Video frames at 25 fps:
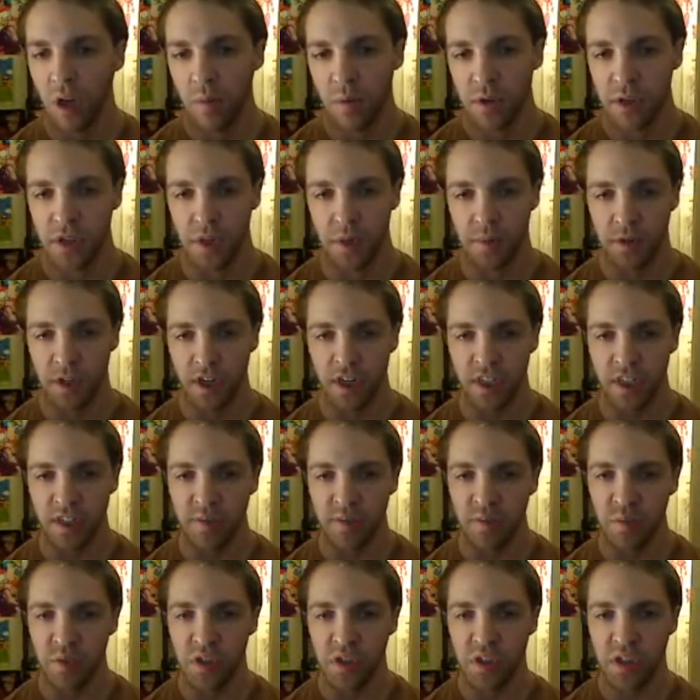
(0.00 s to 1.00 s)
But
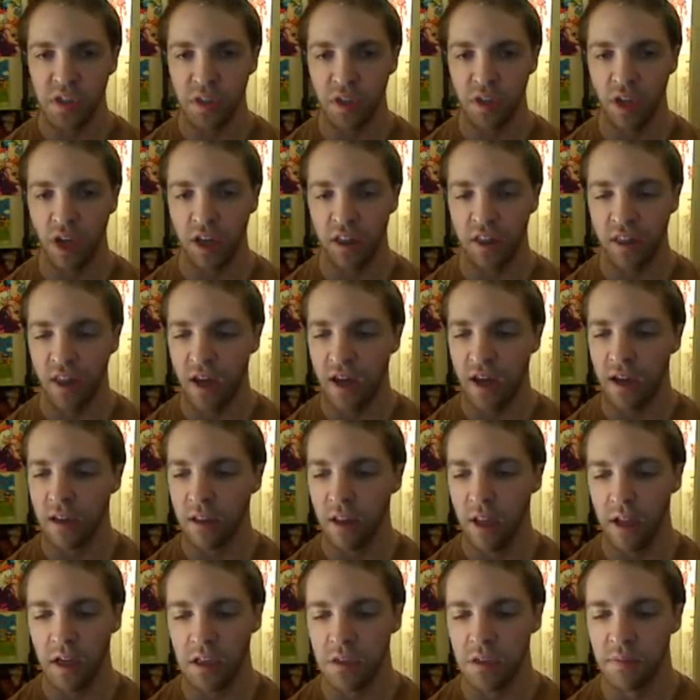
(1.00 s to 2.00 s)
sometimes like
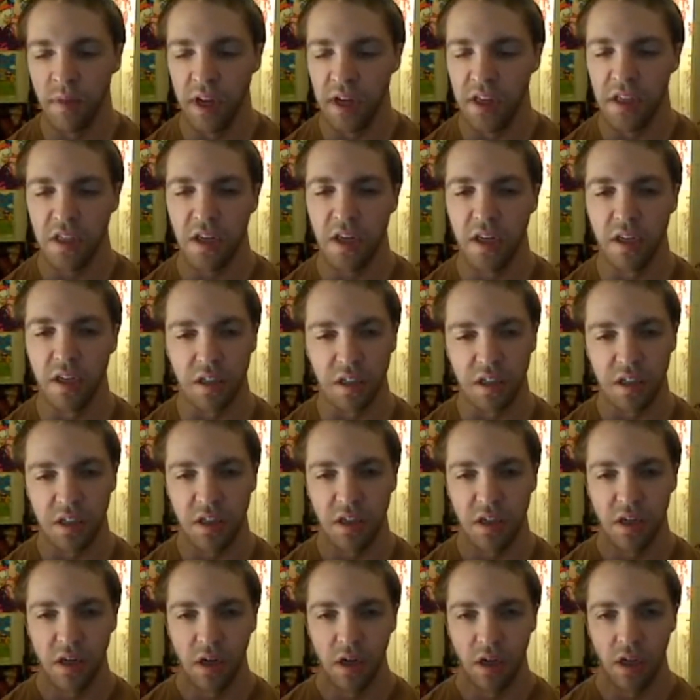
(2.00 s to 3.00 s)
that doesn't make sense.